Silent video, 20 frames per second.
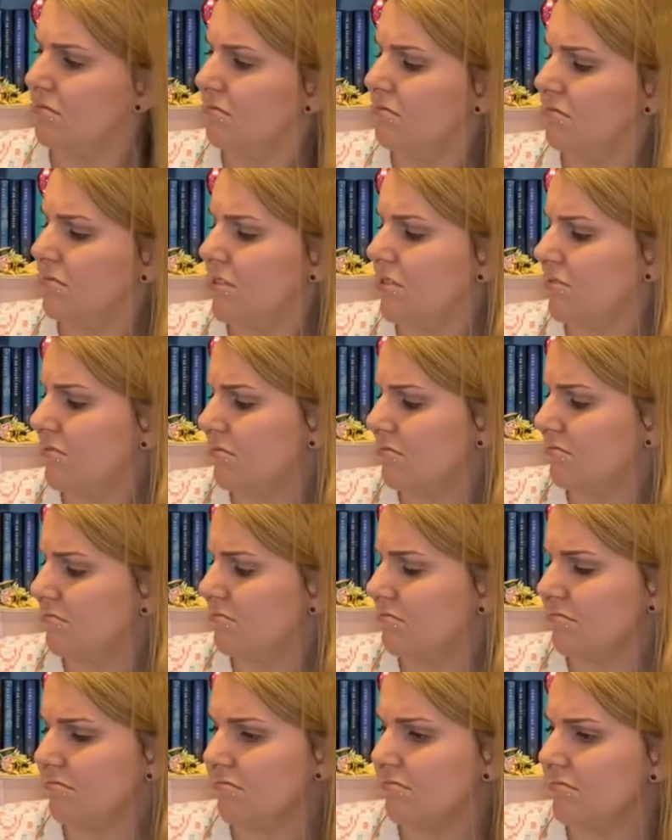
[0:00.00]
So
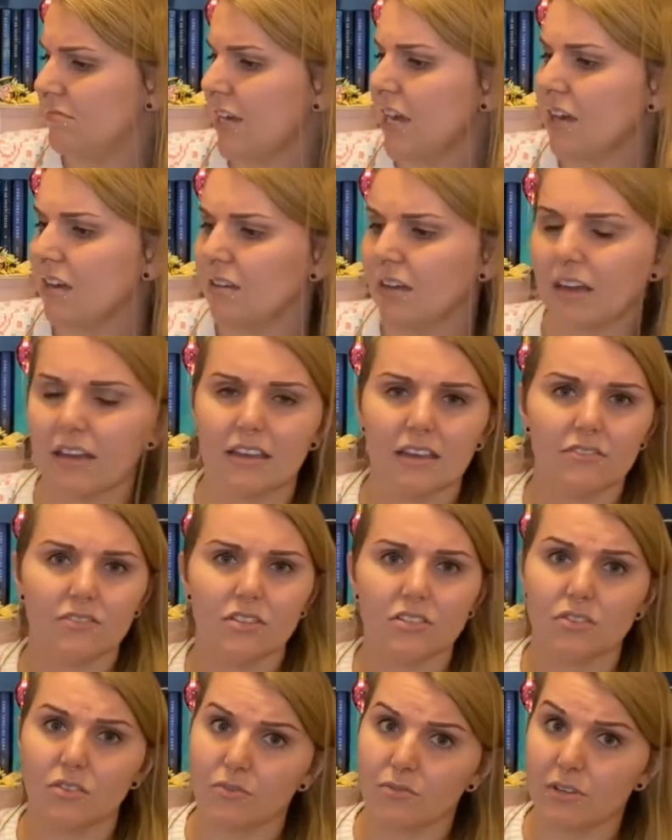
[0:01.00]
yeah, I gave this
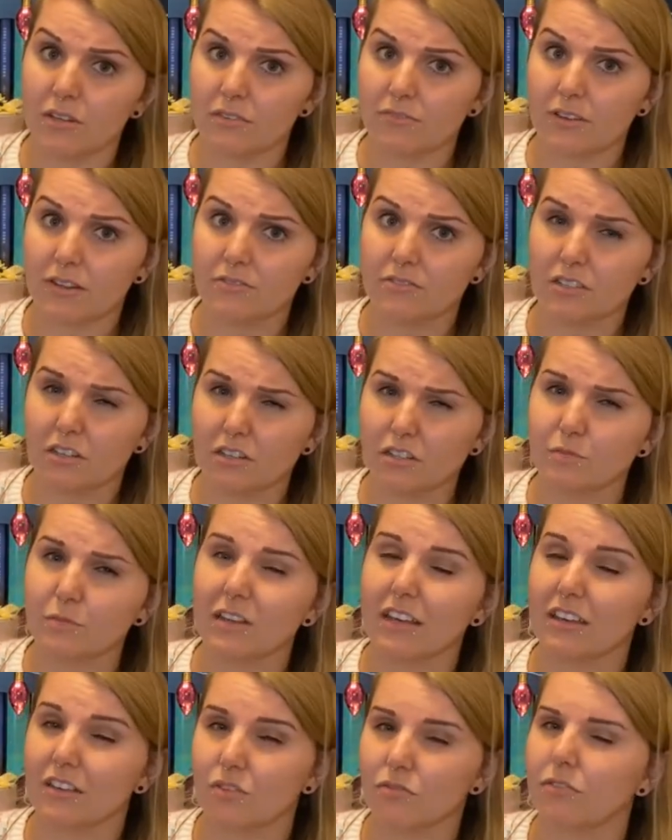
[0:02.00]
a three to five stars, but
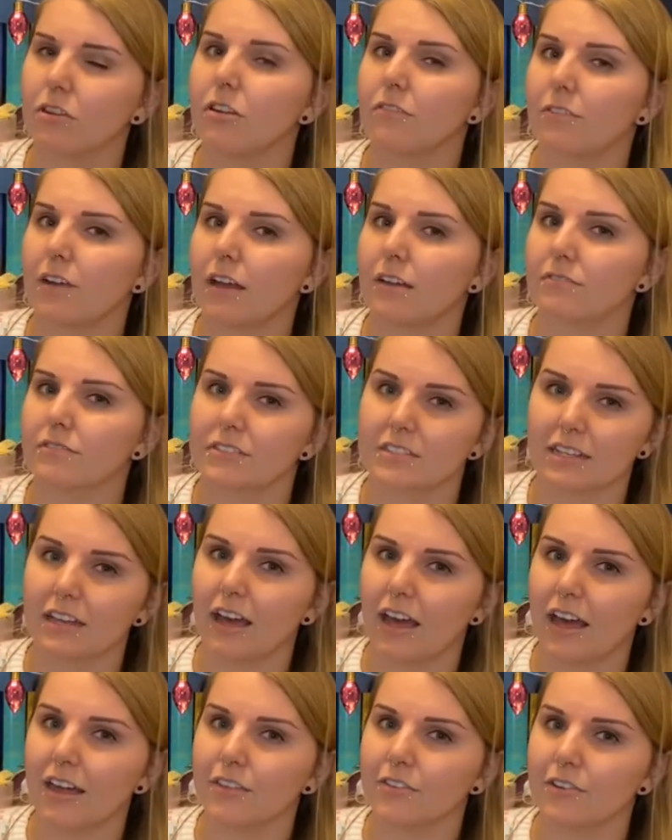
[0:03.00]
like a three to five. It's like a
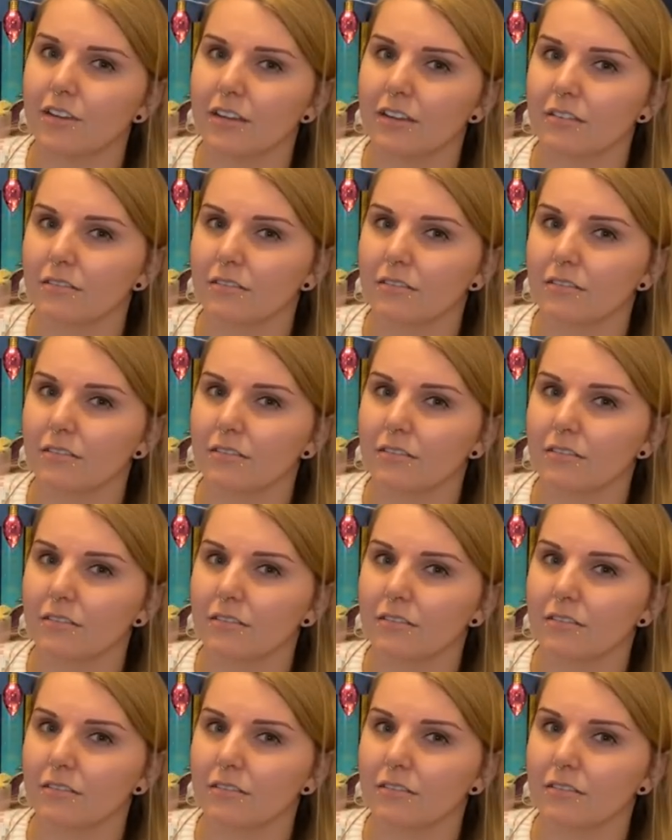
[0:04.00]
high three.